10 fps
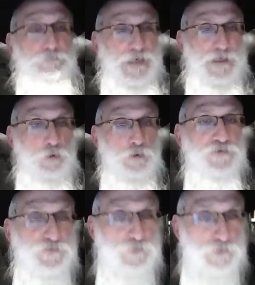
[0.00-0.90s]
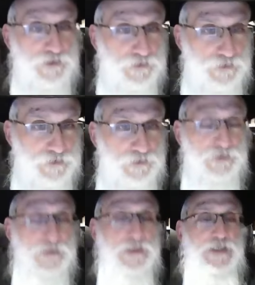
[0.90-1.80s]
my horse took,
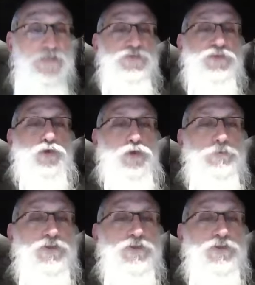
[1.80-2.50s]
it's Tchum